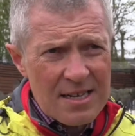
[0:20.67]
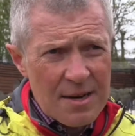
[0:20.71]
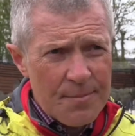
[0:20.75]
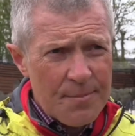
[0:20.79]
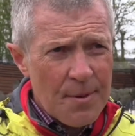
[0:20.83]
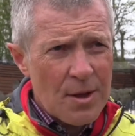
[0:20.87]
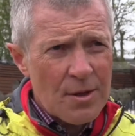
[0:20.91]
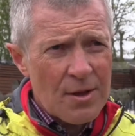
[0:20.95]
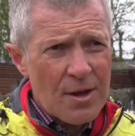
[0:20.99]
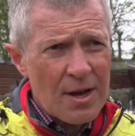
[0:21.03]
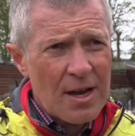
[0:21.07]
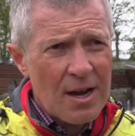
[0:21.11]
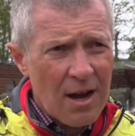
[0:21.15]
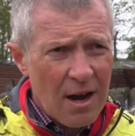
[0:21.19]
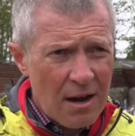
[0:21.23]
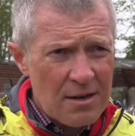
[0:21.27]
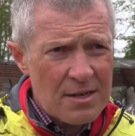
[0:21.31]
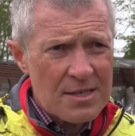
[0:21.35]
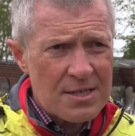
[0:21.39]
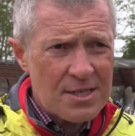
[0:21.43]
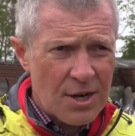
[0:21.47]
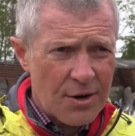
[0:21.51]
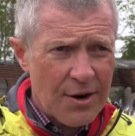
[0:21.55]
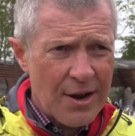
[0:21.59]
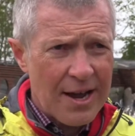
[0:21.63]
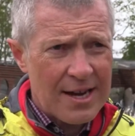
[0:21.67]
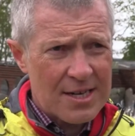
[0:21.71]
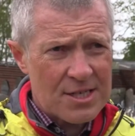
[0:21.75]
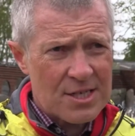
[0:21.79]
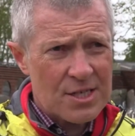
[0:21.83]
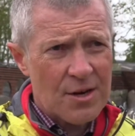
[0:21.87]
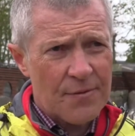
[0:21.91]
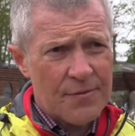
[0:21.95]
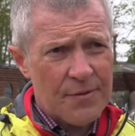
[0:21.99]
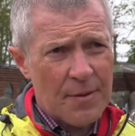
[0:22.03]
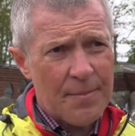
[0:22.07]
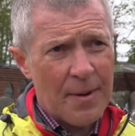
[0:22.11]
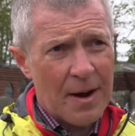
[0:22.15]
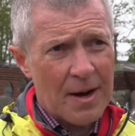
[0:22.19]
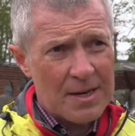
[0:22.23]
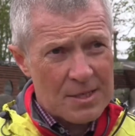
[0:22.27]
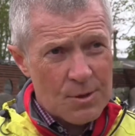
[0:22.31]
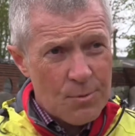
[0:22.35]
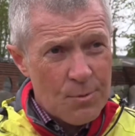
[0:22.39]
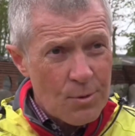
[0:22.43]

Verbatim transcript: about the current direction of the party.